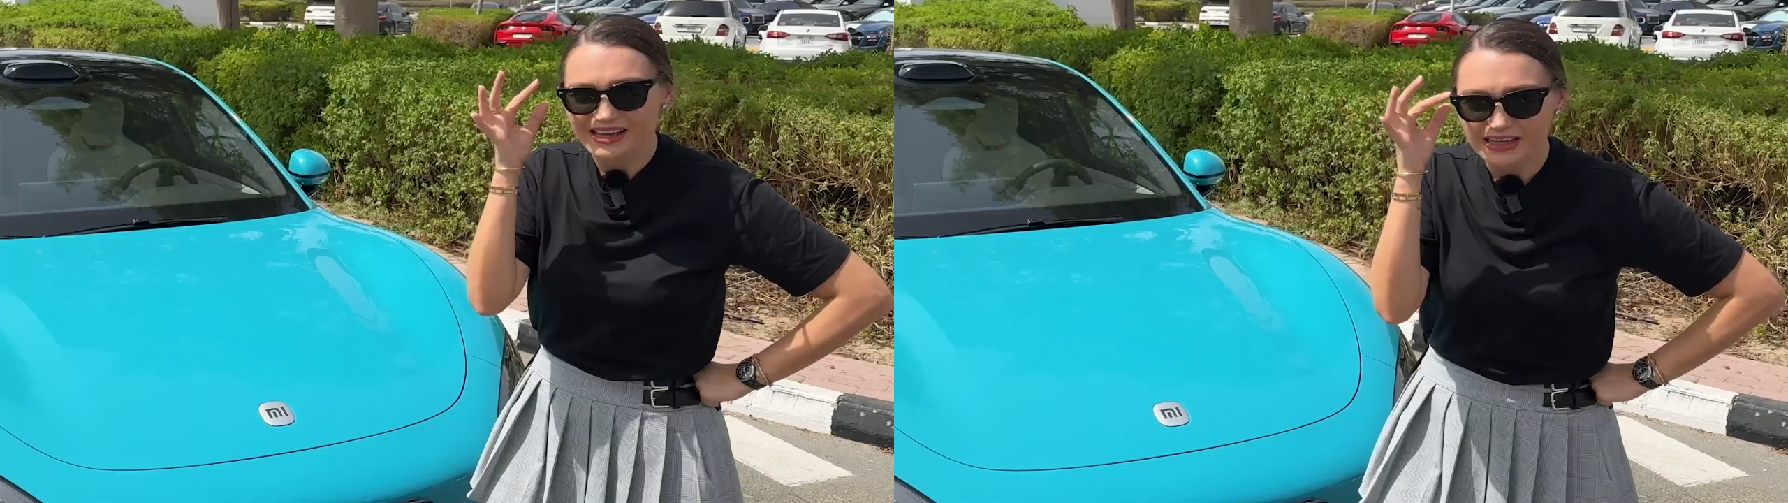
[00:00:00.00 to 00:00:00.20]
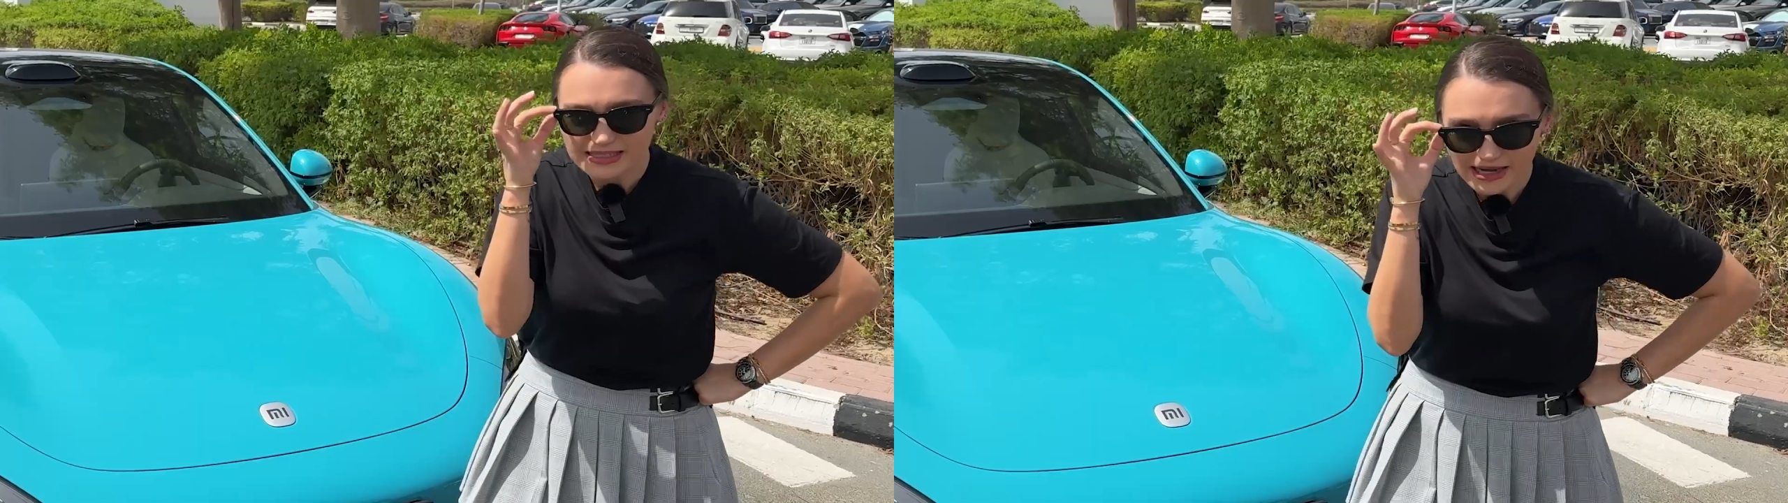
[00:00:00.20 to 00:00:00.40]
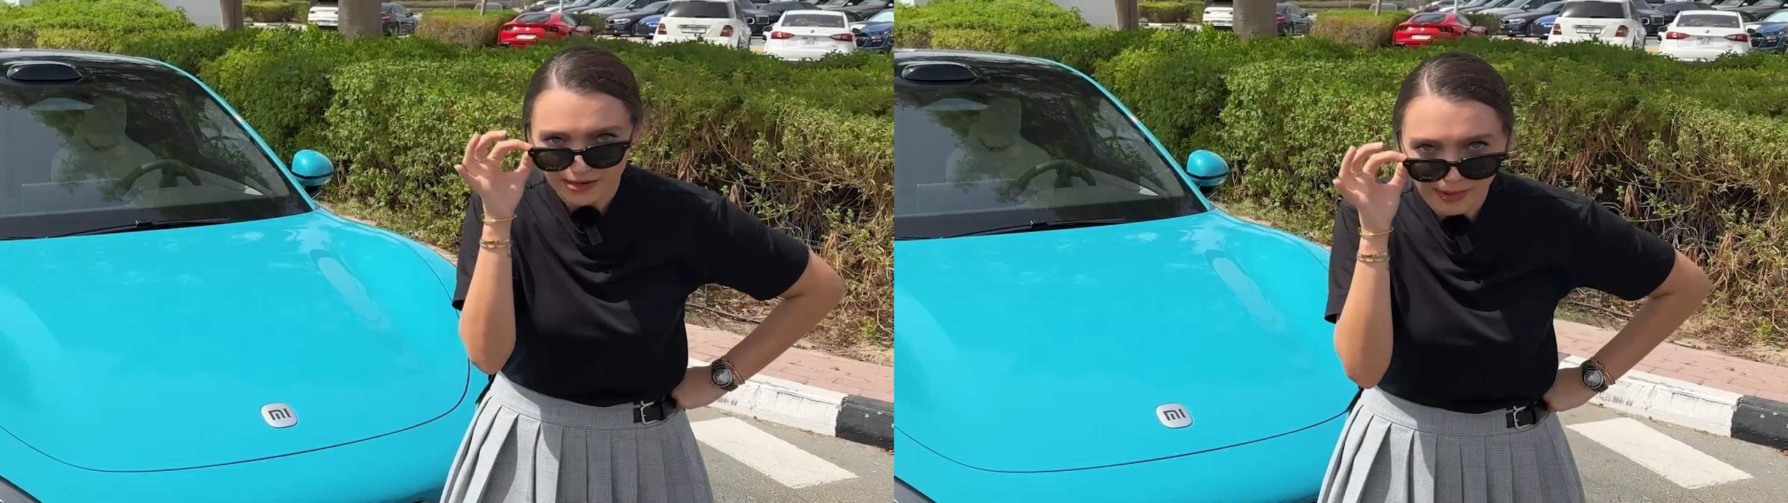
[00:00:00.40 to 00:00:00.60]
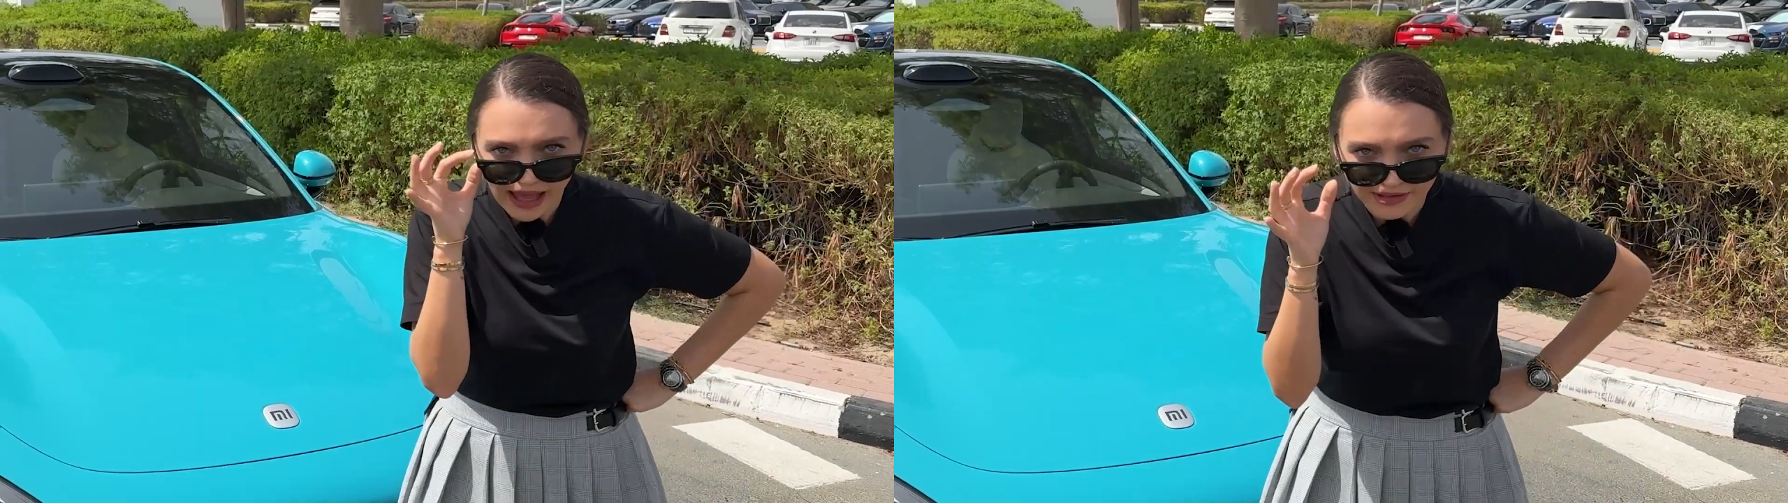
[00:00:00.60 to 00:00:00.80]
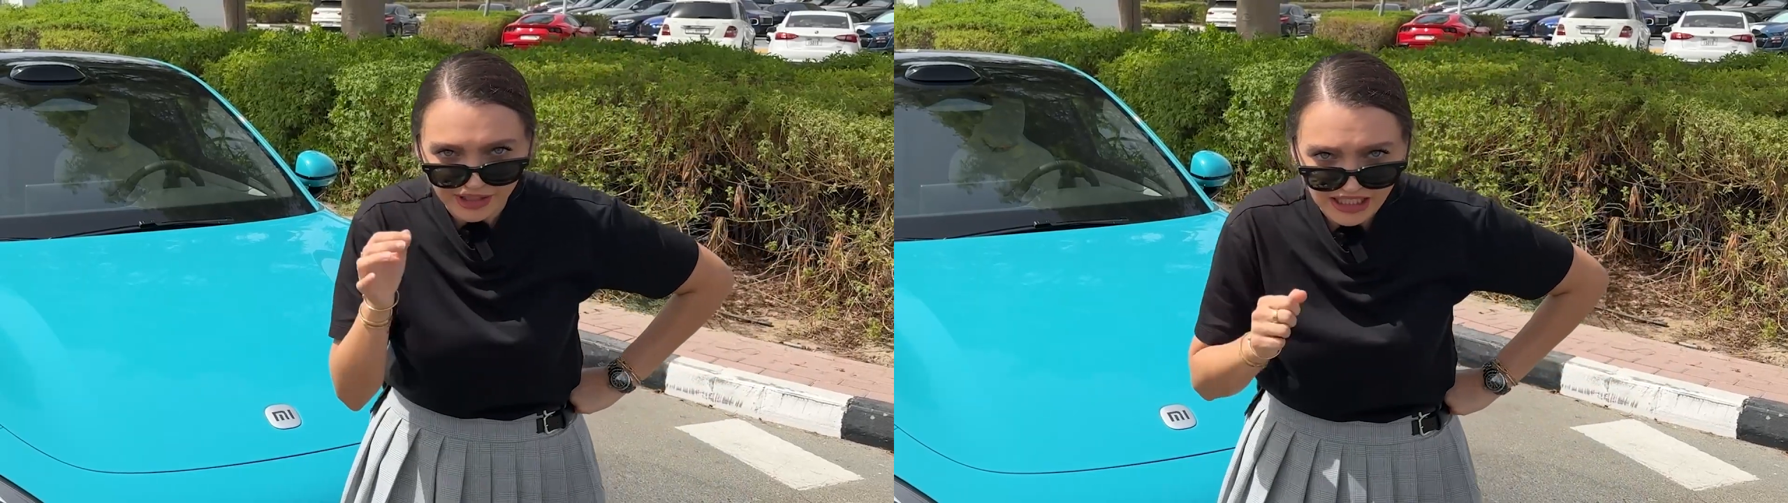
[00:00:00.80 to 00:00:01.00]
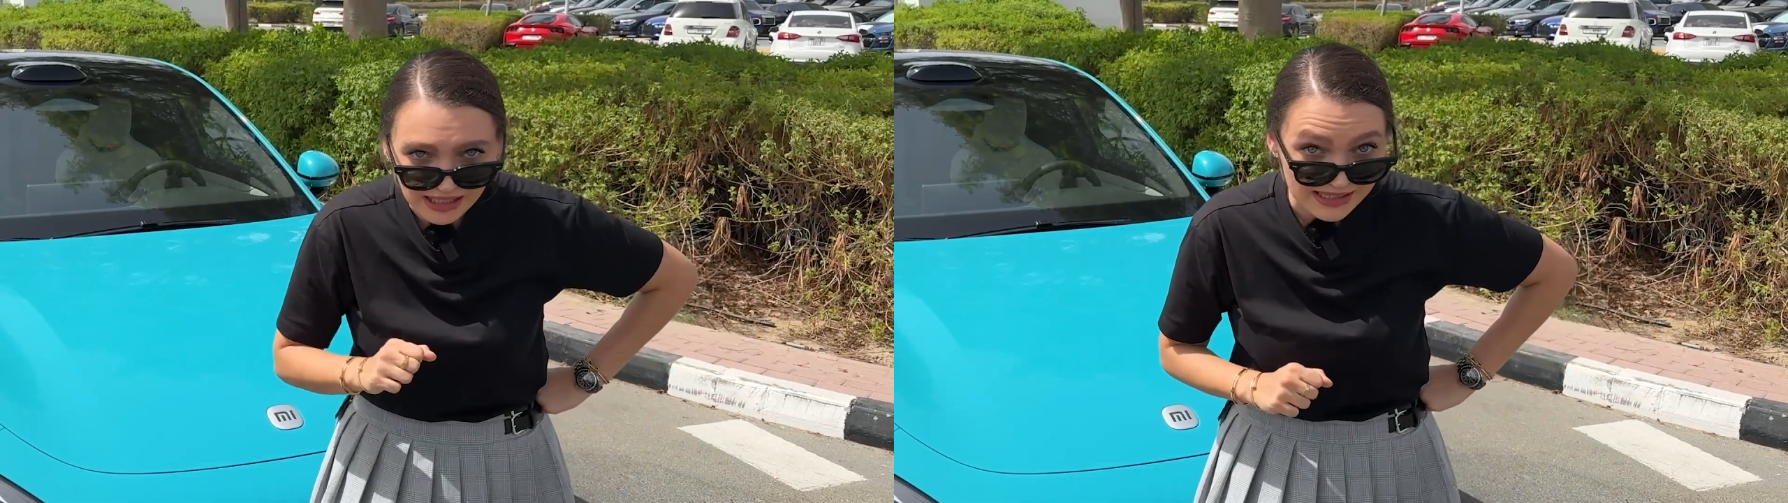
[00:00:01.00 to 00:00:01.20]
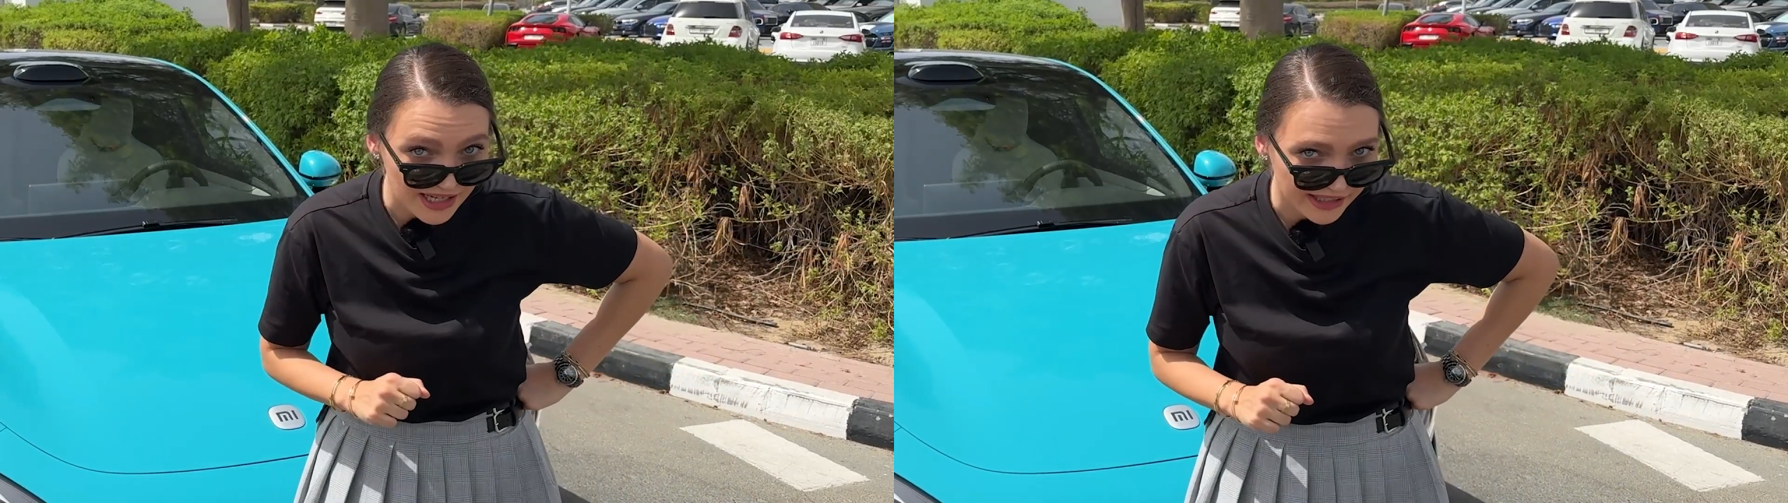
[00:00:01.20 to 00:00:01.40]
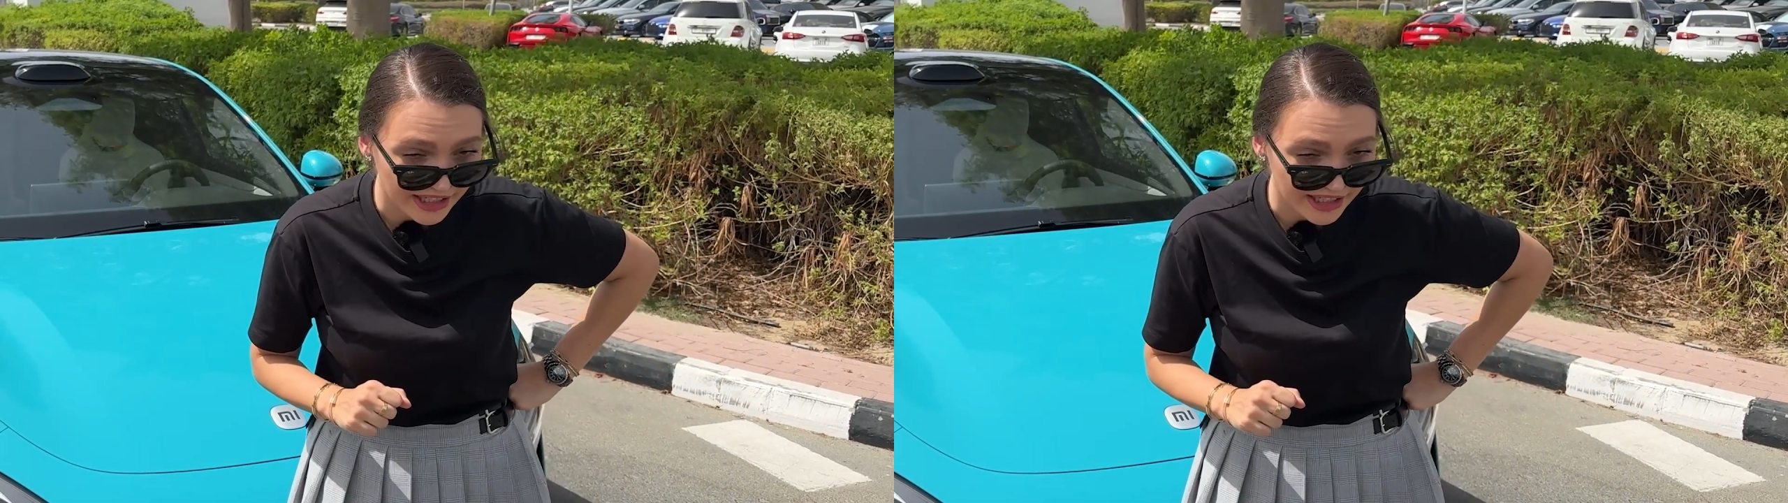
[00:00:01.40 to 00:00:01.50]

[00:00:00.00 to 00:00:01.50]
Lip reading: Is there a battery? Is there